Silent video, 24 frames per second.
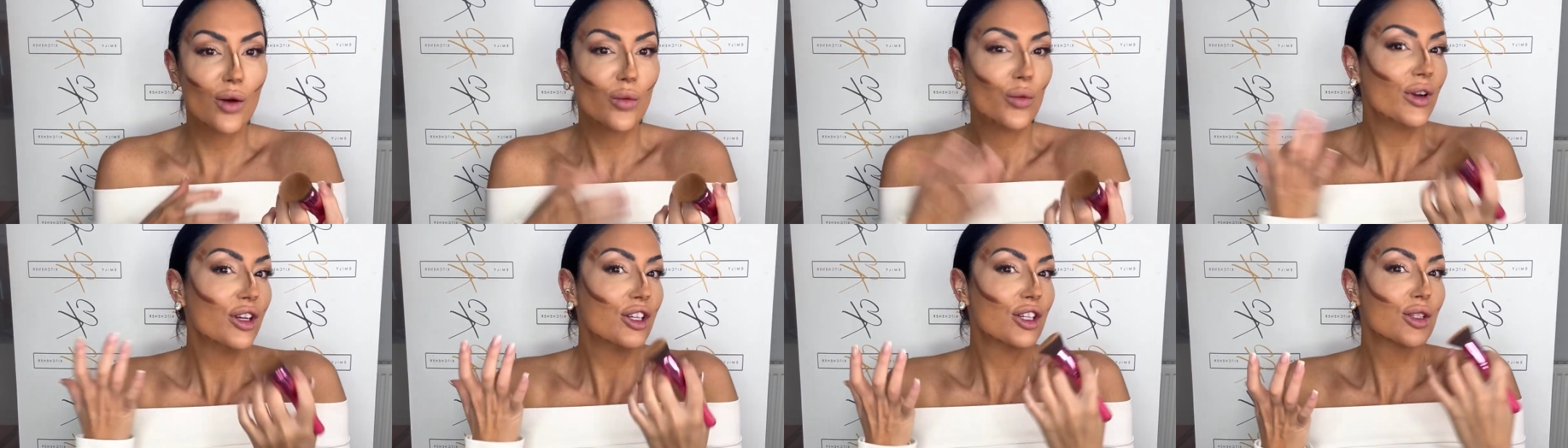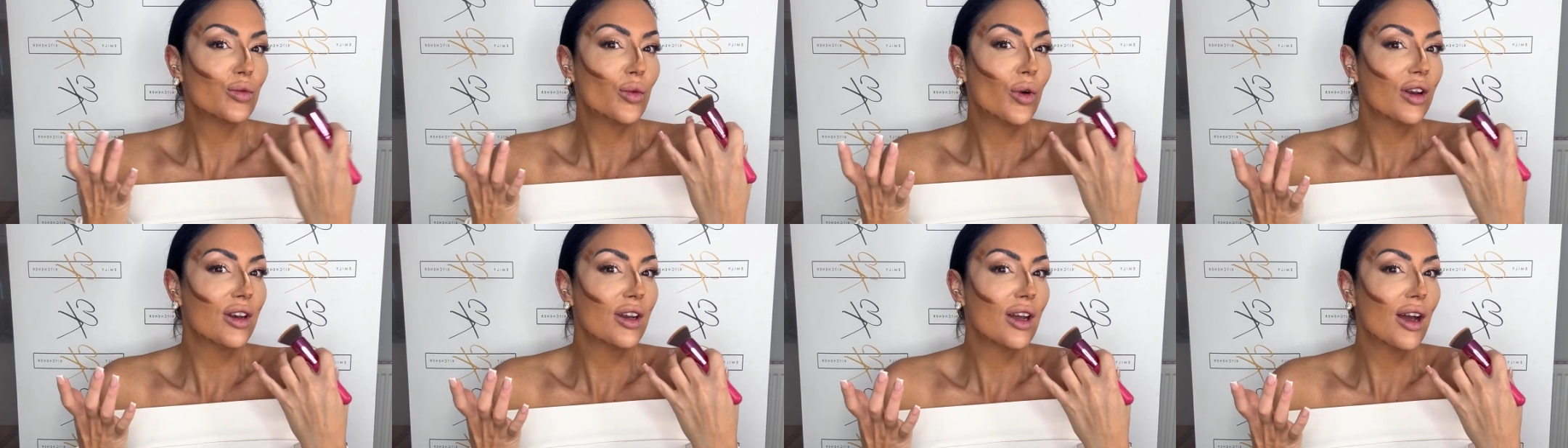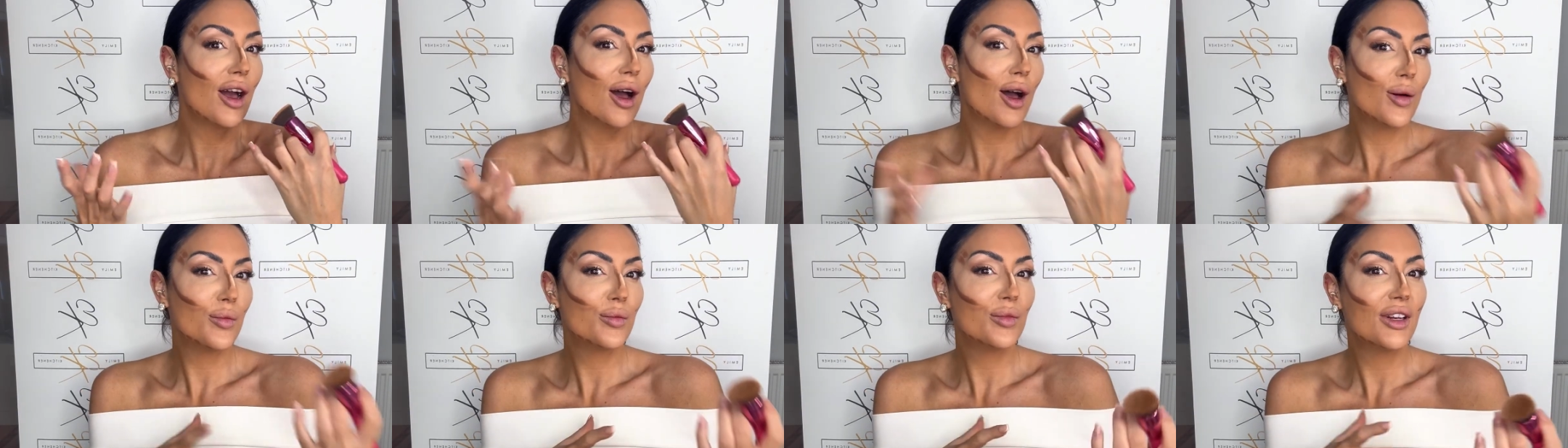We just want
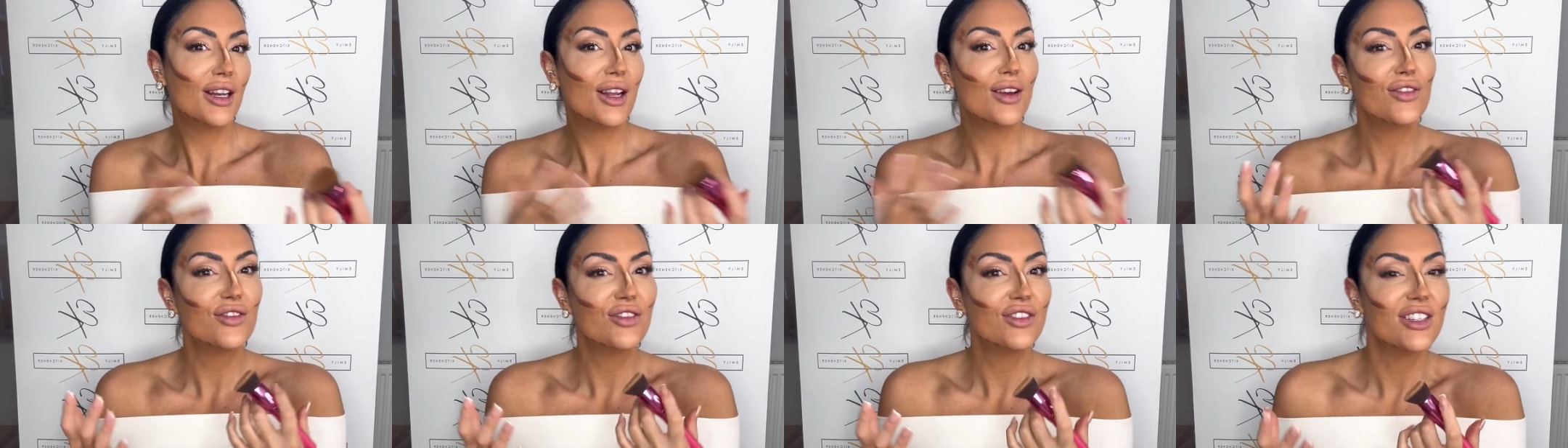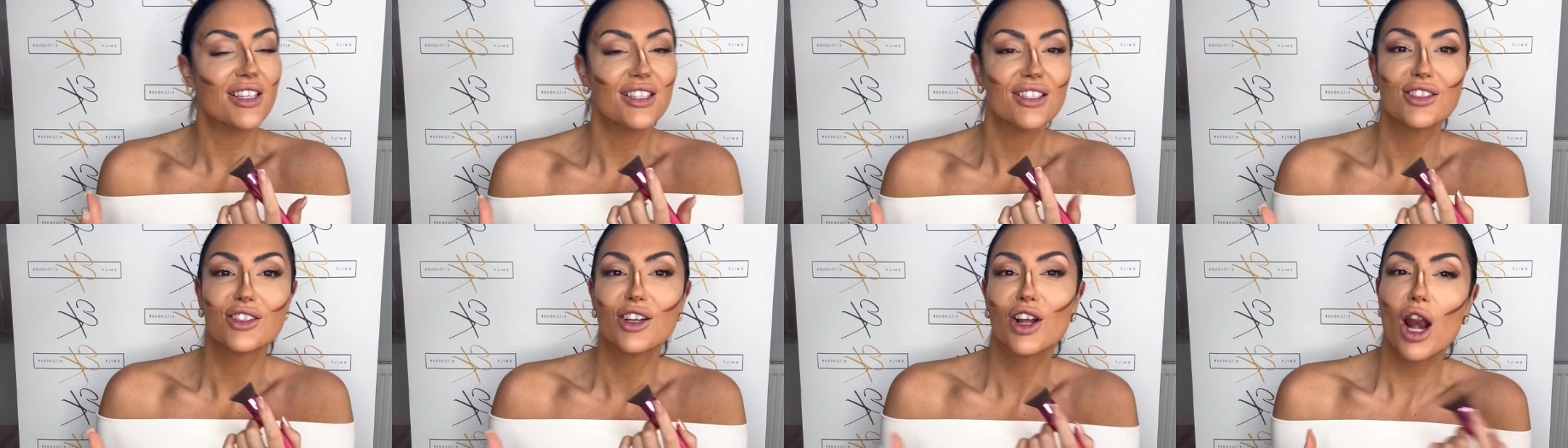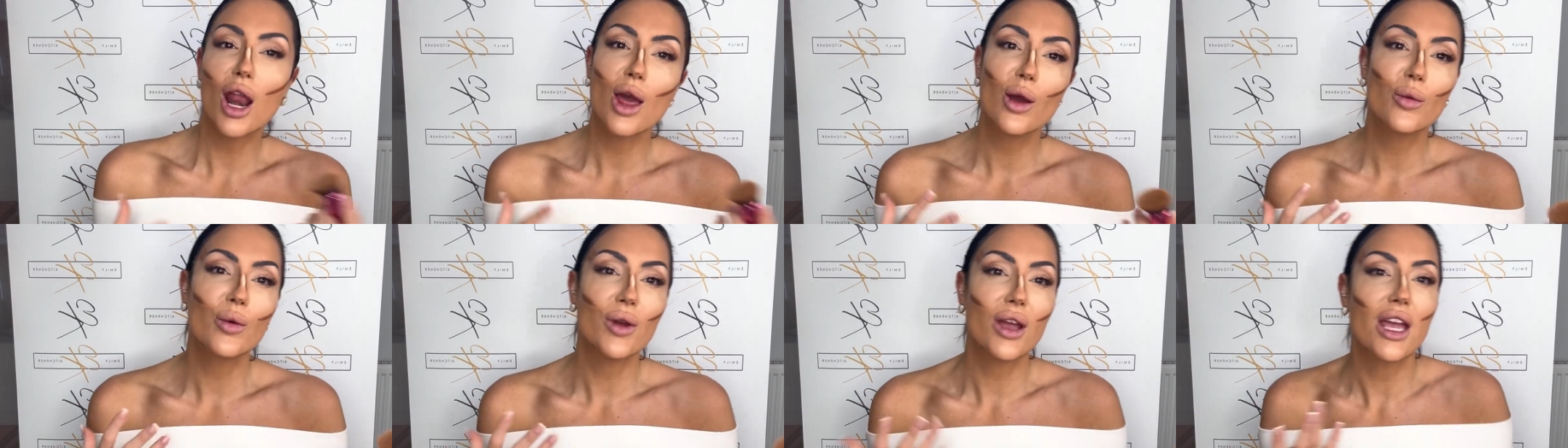uplifted,
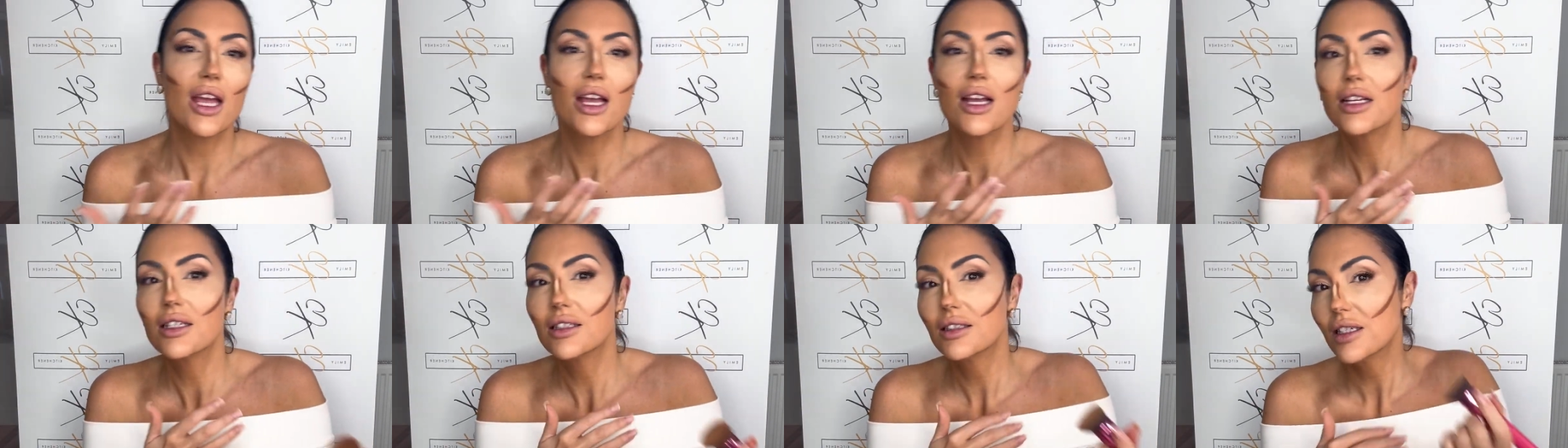glowy,